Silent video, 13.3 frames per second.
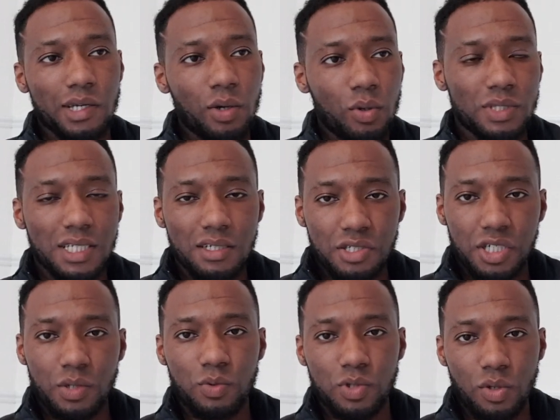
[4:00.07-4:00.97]
know this
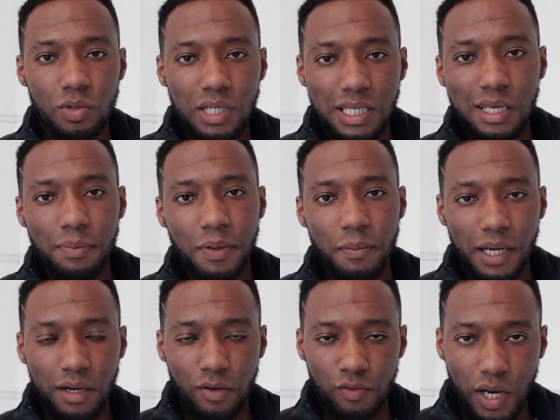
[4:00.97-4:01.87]
chick was only keeping
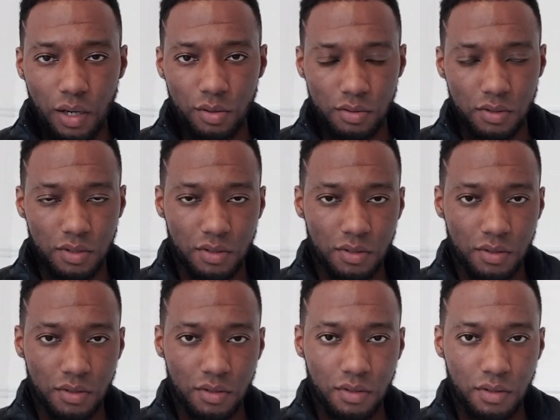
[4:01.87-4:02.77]
man around
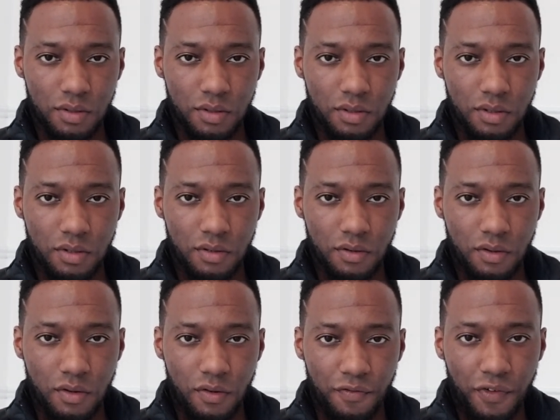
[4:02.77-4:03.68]

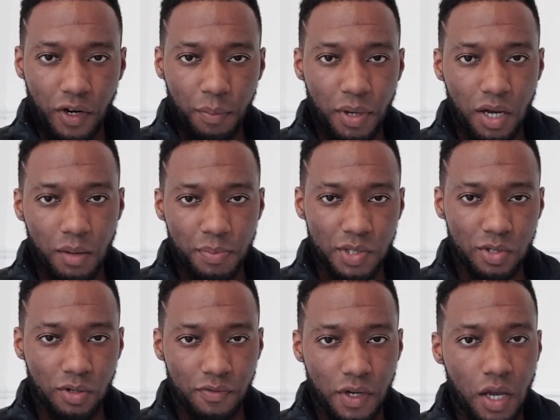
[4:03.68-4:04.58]
for the purpose
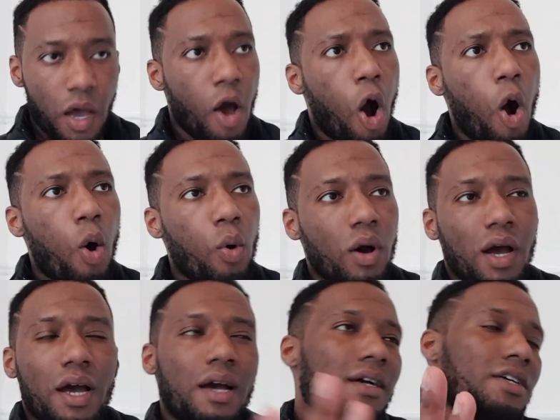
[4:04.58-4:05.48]
of, oh,
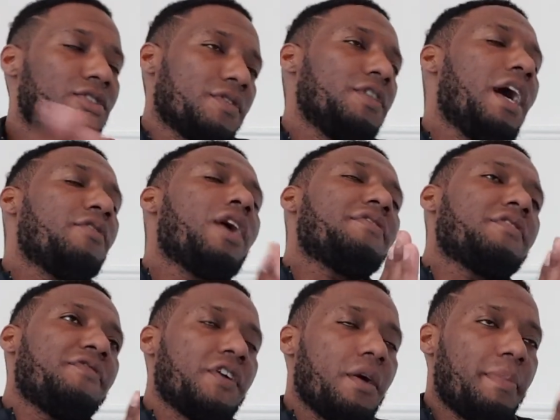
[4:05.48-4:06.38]
because you, you have
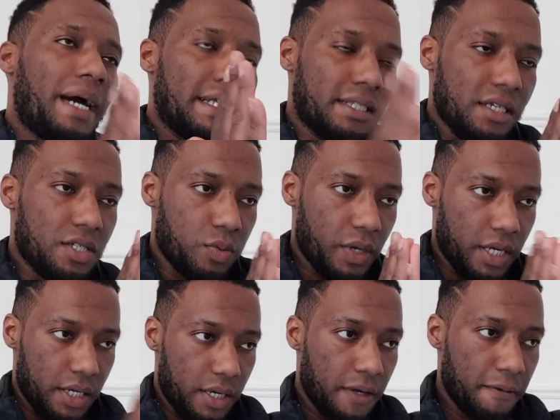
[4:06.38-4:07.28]
to think about it this
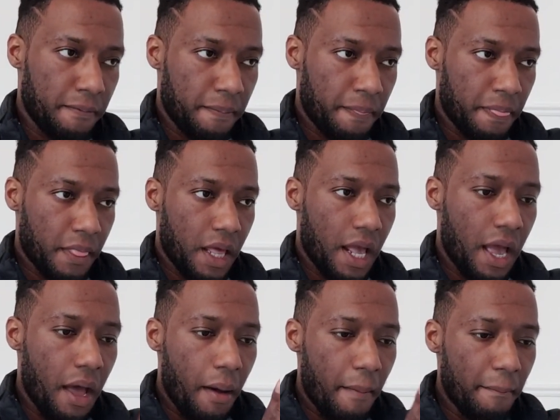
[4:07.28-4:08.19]
way, yeah?
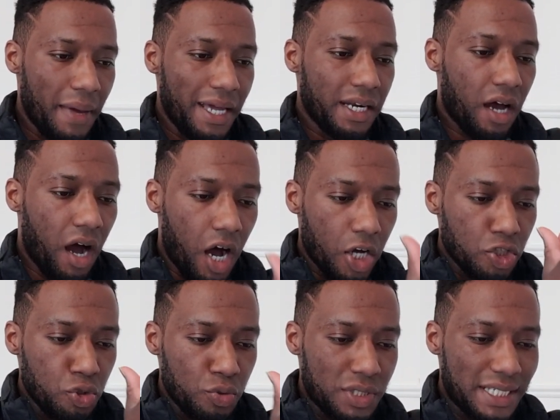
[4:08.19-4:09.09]
Men are
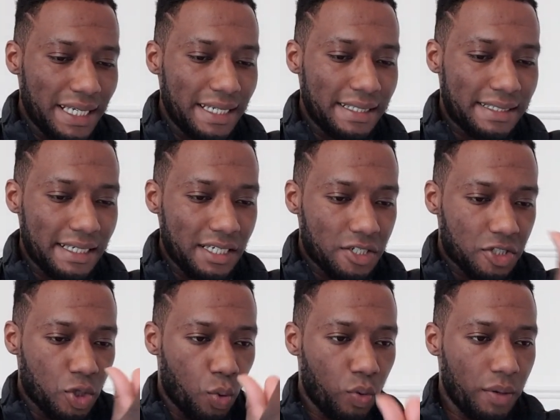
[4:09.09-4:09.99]

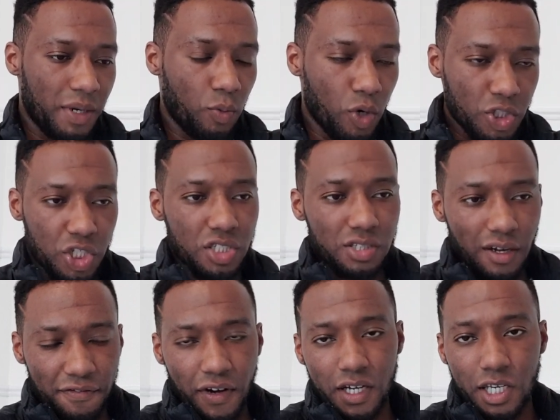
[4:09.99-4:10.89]
utilities to women. We're just a
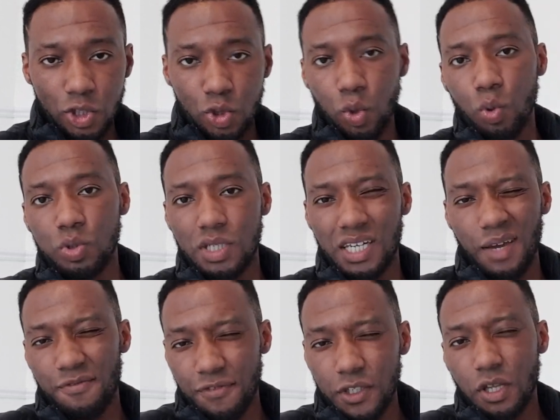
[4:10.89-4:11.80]
fucking tool to
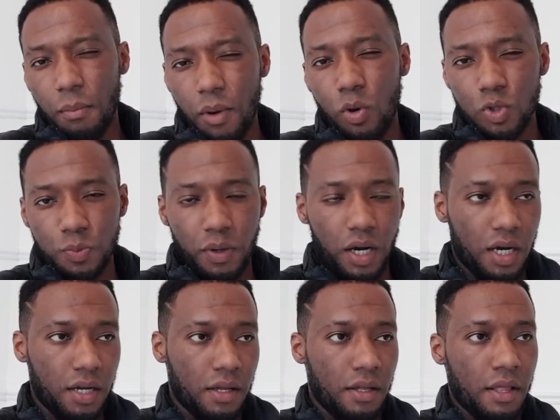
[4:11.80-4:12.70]
them for the most part.